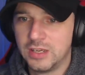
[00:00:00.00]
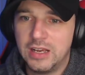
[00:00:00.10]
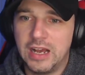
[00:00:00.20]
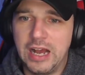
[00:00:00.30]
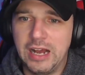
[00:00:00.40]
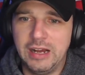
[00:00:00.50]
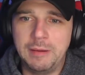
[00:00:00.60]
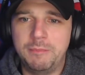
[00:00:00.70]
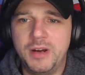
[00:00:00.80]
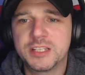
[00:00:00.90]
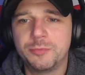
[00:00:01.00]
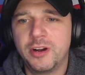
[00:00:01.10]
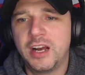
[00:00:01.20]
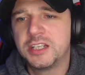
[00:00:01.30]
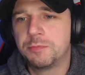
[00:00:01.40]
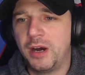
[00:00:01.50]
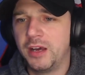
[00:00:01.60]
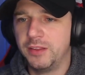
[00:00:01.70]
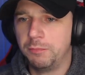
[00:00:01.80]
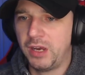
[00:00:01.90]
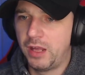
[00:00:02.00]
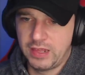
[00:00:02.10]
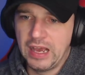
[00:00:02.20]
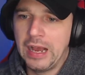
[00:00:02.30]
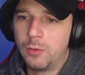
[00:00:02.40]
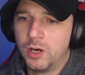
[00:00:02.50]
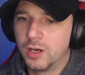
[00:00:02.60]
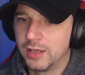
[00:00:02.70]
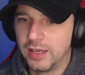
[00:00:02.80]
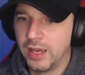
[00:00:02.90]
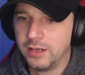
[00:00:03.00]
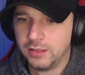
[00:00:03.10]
I'm mesmerized by the artwork again.